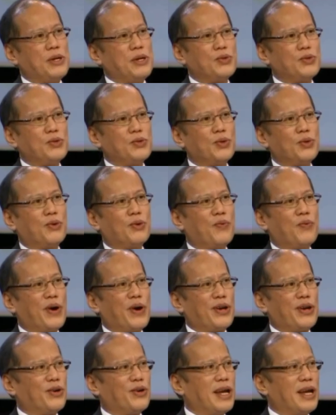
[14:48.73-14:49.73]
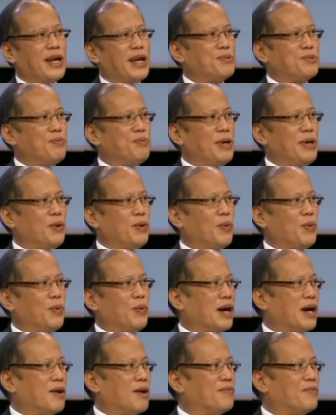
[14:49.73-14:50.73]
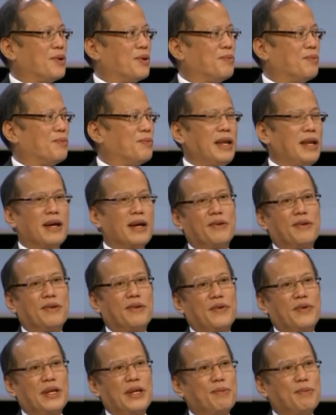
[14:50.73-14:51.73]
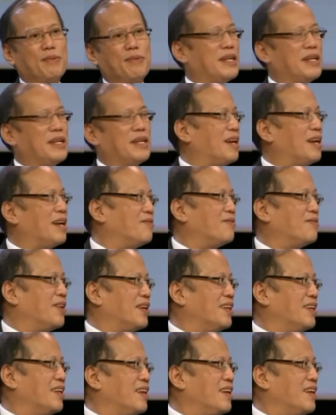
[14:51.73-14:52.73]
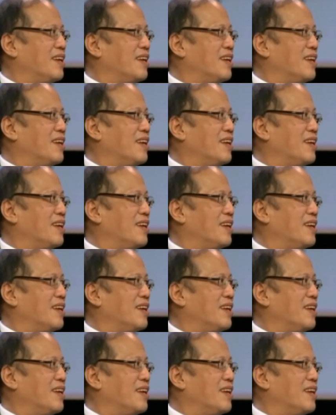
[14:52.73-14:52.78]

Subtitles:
be sure of where your next meal will come from. Any other freedom is irrelevant.